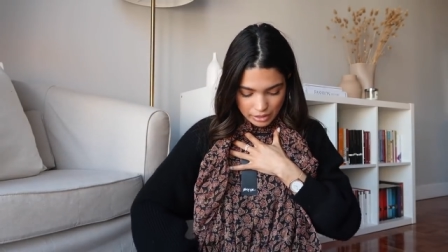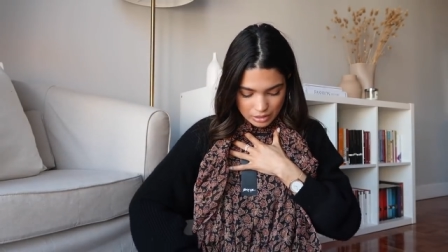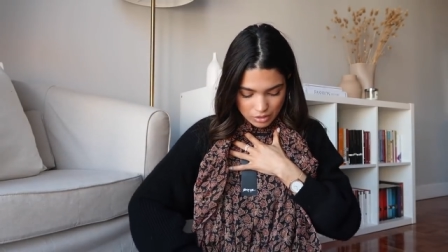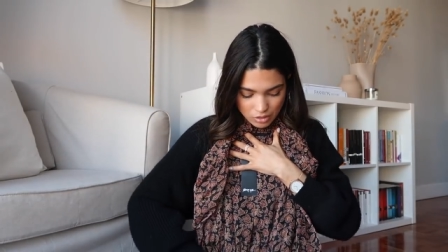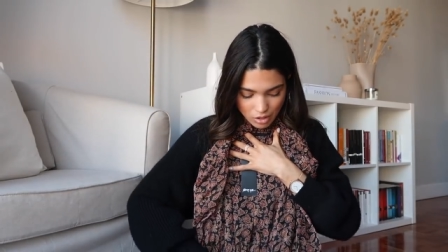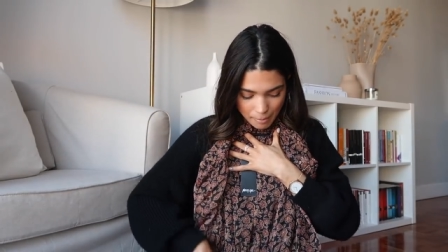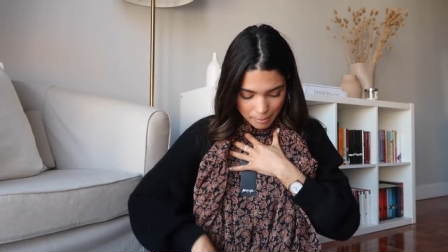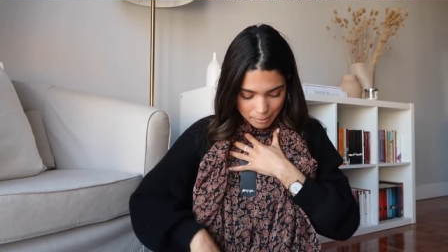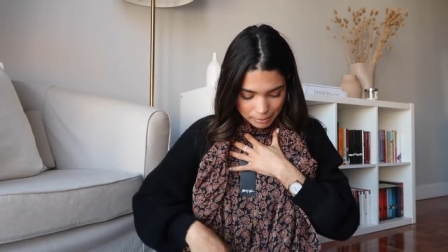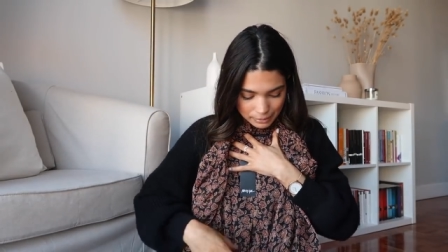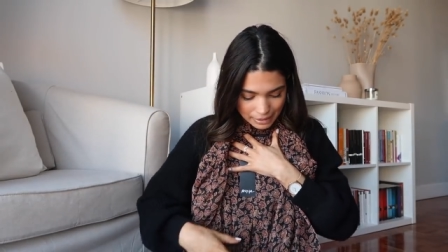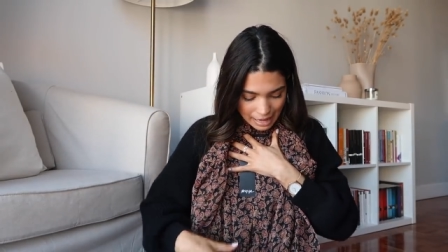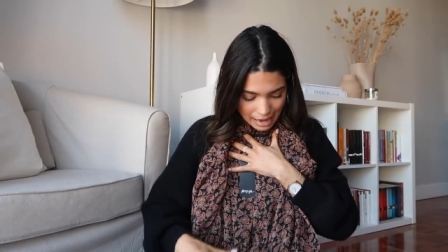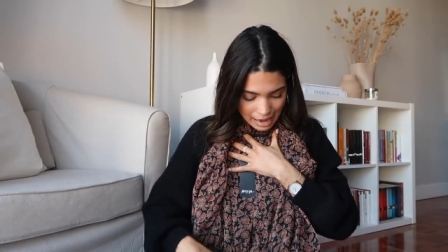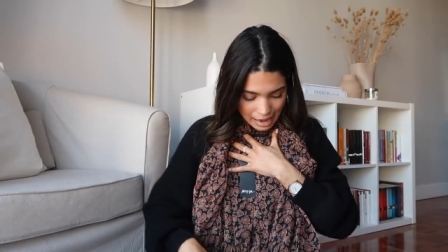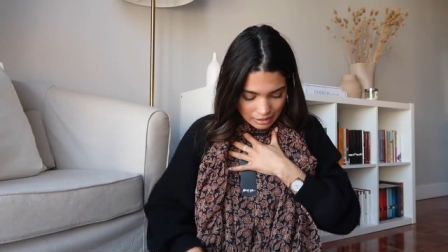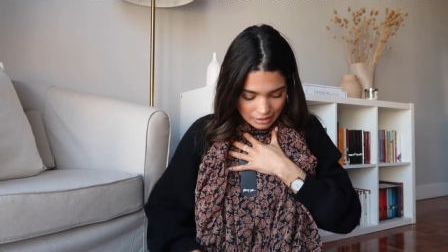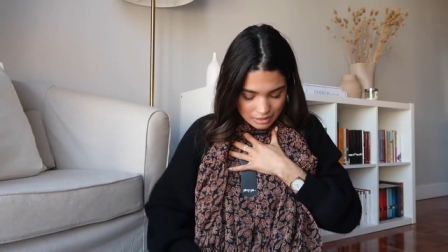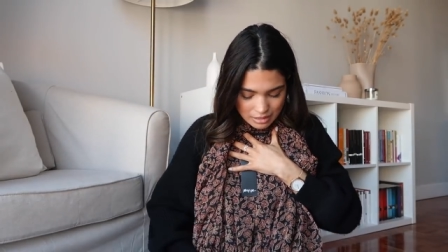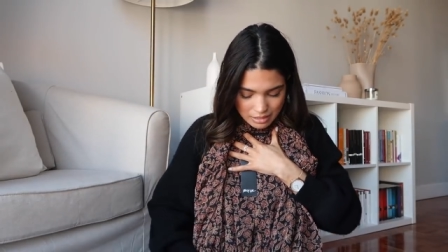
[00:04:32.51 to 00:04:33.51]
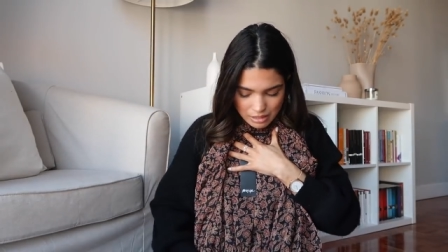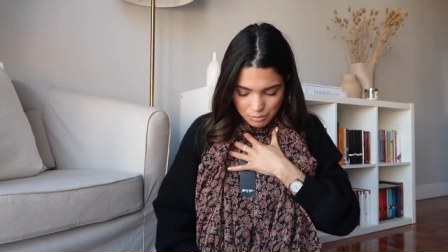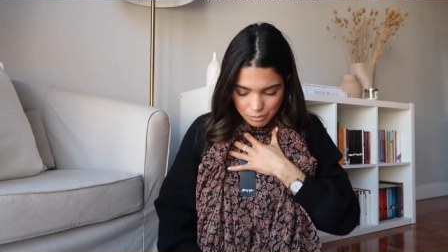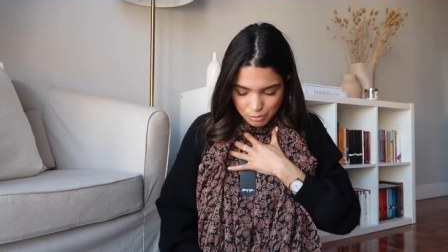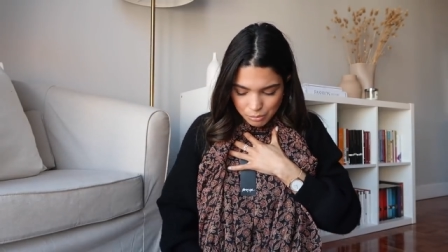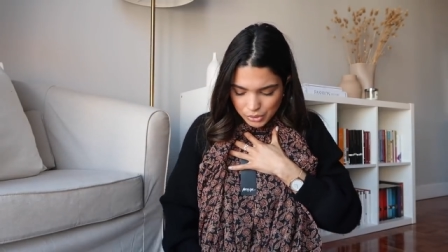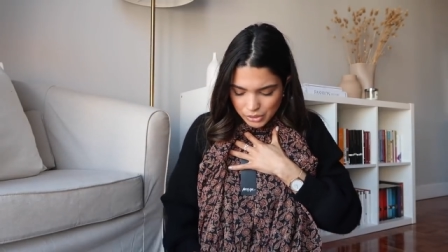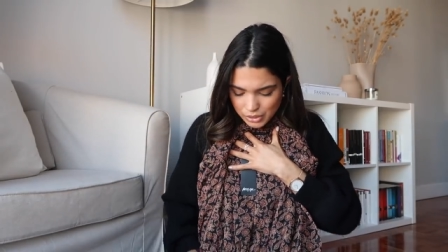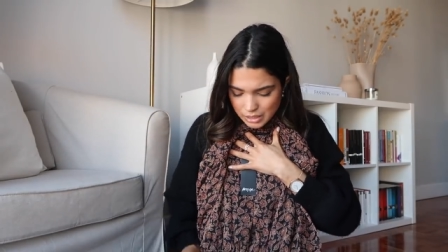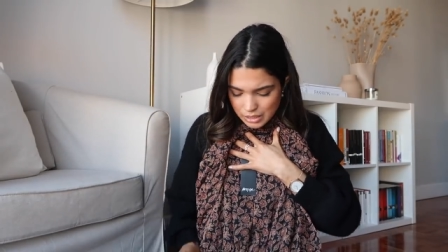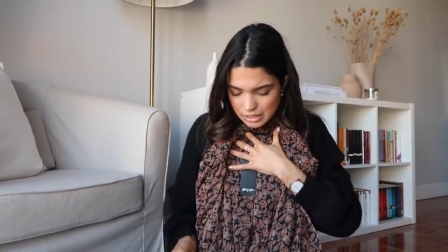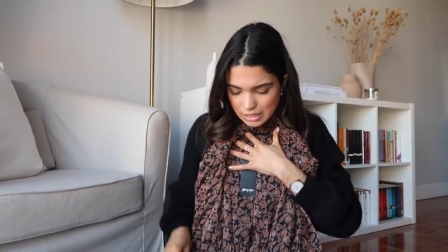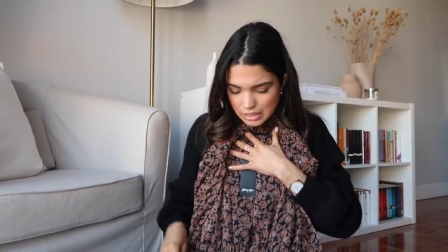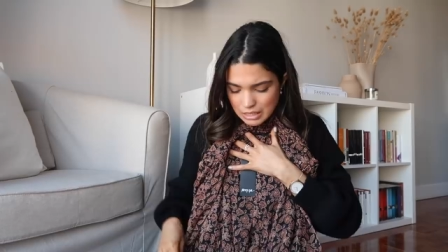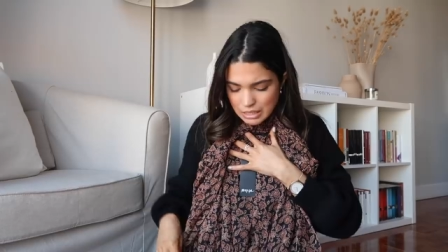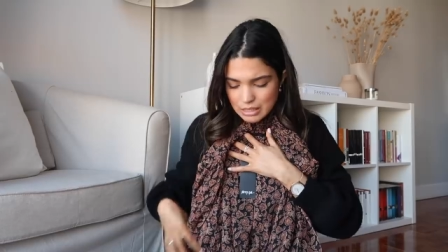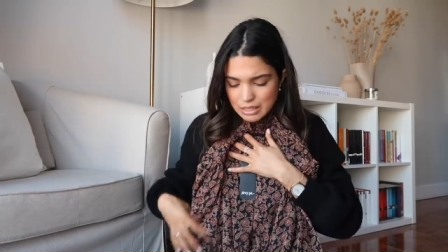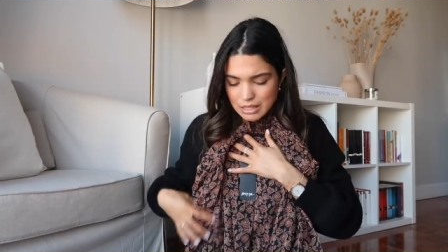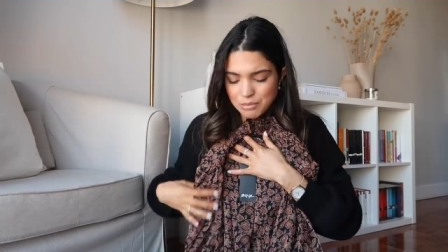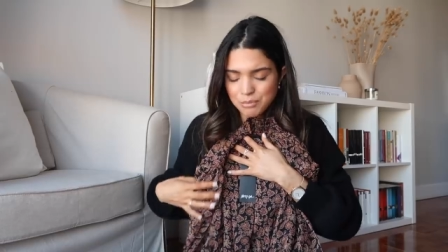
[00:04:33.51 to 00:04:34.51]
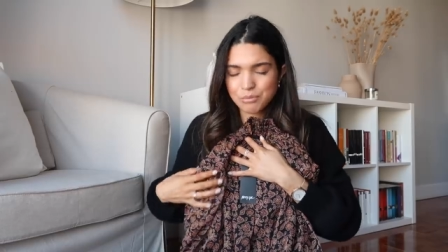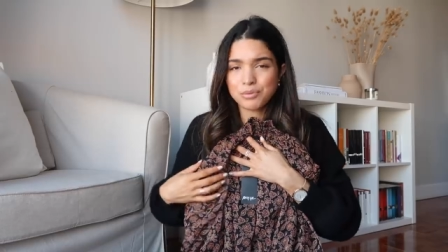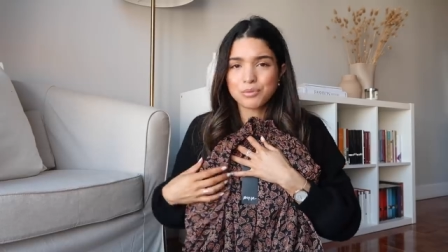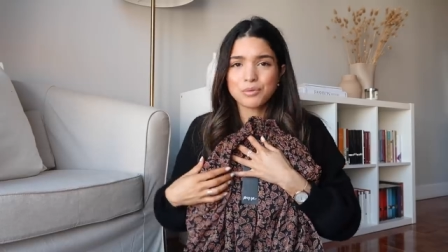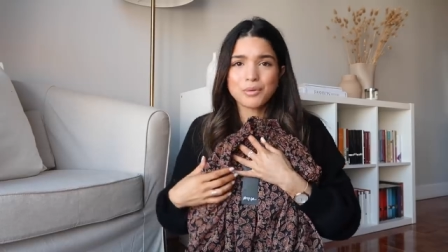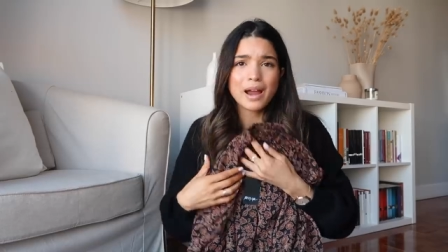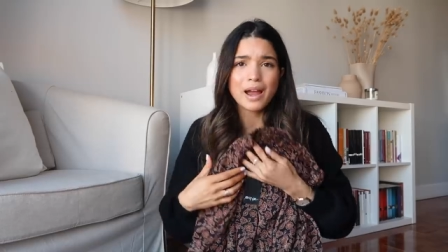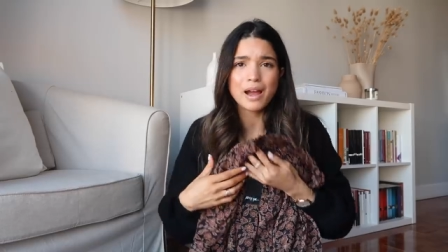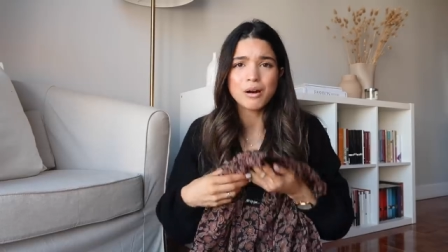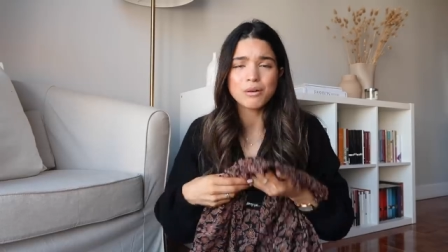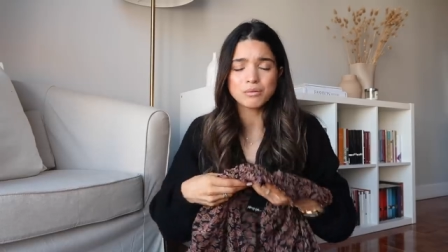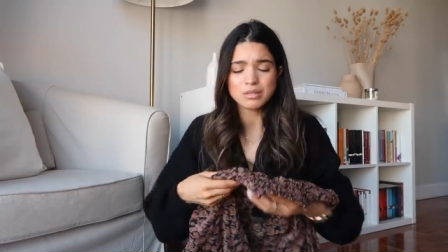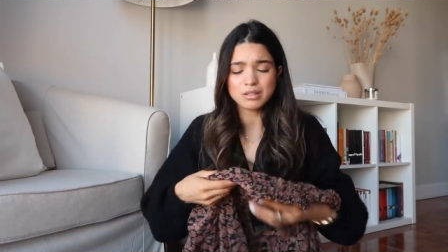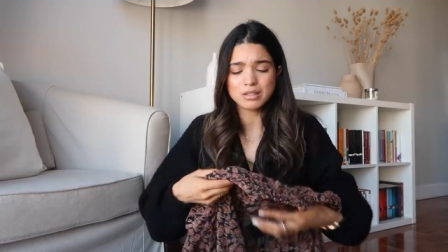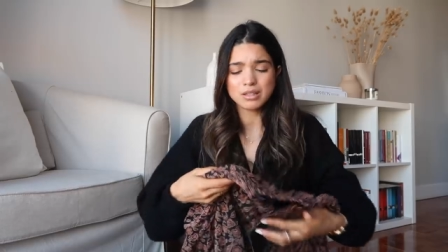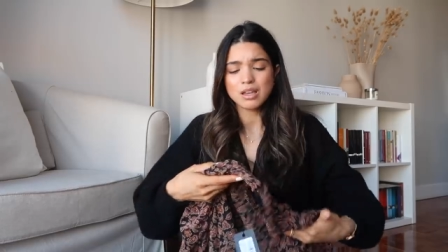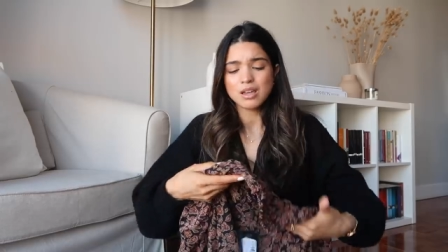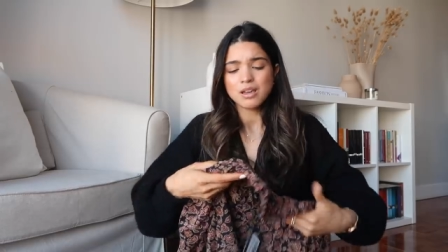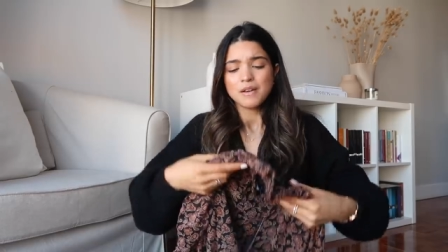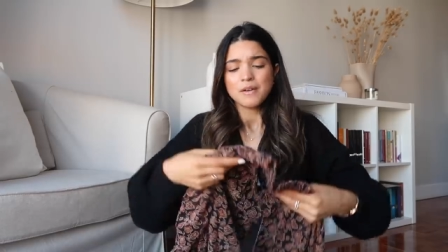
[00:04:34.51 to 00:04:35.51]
It's got blacks and burgundies and browns.